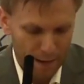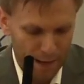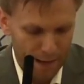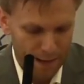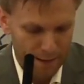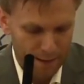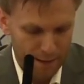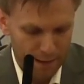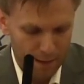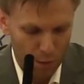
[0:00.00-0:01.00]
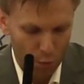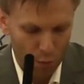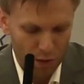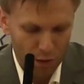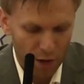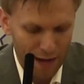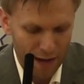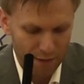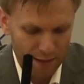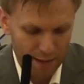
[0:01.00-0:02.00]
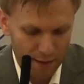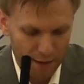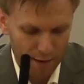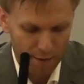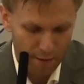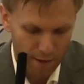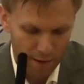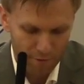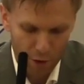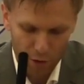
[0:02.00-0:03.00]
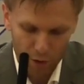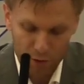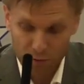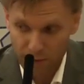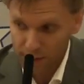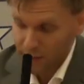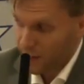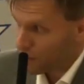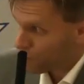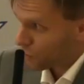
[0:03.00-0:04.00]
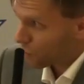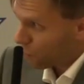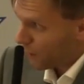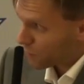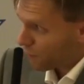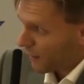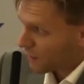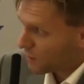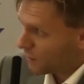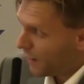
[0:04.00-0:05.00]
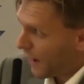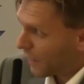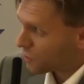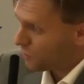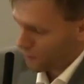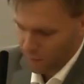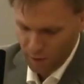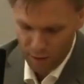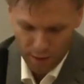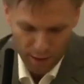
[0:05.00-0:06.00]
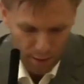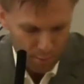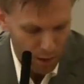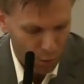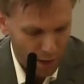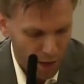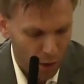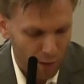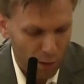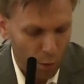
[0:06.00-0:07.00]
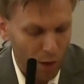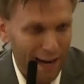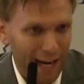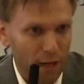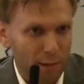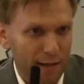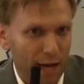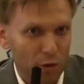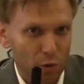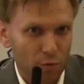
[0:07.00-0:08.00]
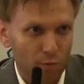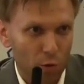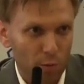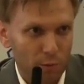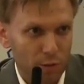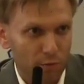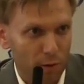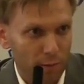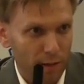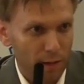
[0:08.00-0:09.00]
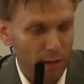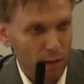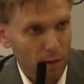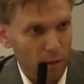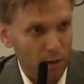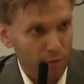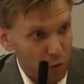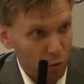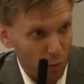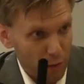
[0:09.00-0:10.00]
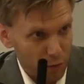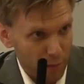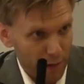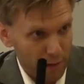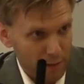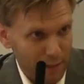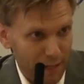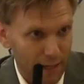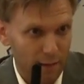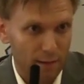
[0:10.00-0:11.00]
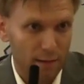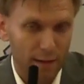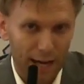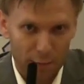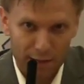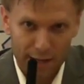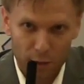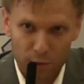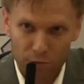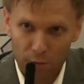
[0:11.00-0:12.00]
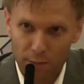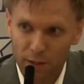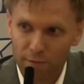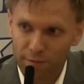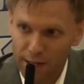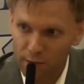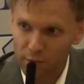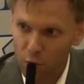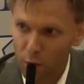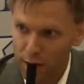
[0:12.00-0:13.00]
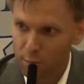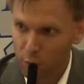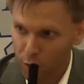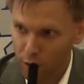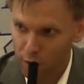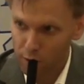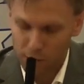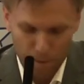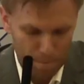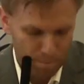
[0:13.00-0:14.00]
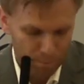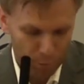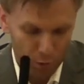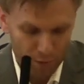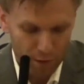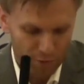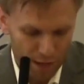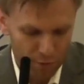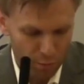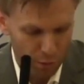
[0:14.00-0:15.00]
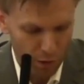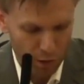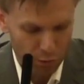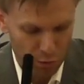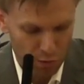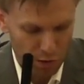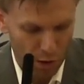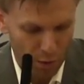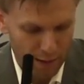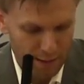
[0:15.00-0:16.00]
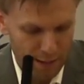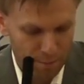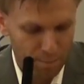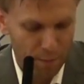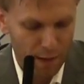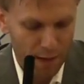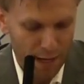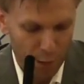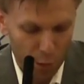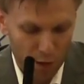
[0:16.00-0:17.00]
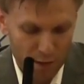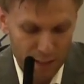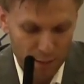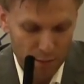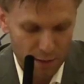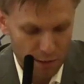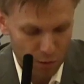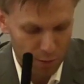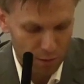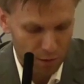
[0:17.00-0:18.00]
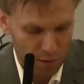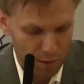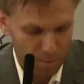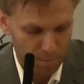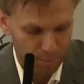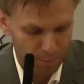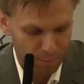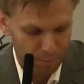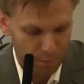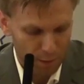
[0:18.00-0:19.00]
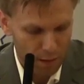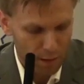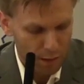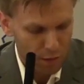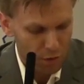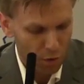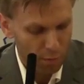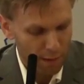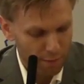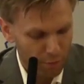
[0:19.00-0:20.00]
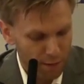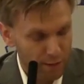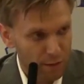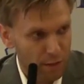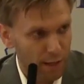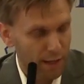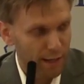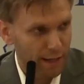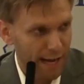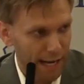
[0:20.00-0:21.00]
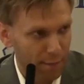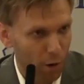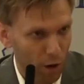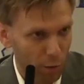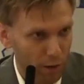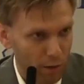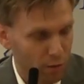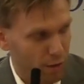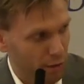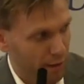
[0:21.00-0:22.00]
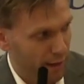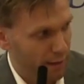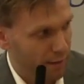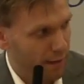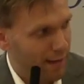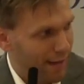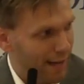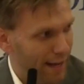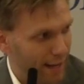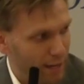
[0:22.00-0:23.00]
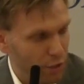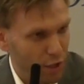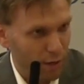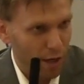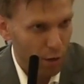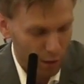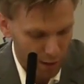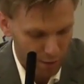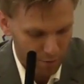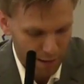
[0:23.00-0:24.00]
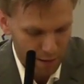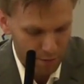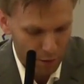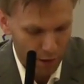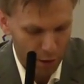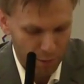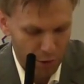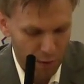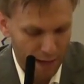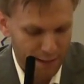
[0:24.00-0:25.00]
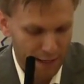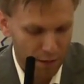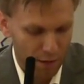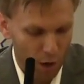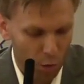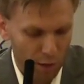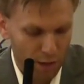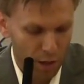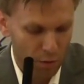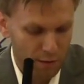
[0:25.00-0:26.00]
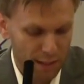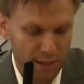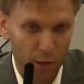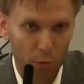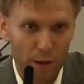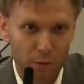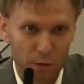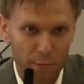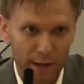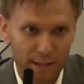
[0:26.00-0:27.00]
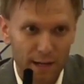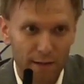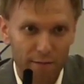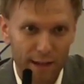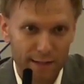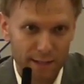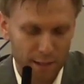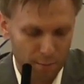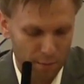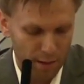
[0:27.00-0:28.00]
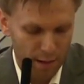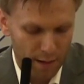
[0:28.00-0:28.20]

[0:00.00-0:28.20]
And we do not have any photos of these unofficial Razorbacks in action, but we know they wore hand-me-down uniforms from the official Razorbacks and hand-me-downs from the Fayetteville White Bulldogs, or the Fayetteville Bulldogs, which was an all-white team, and one of the teams they scrimmaged. So my friends Caleb Hardwick, who's here today, and Jerry Hogan in Fayetteville helped me track down the only known detailed retrospect of that team,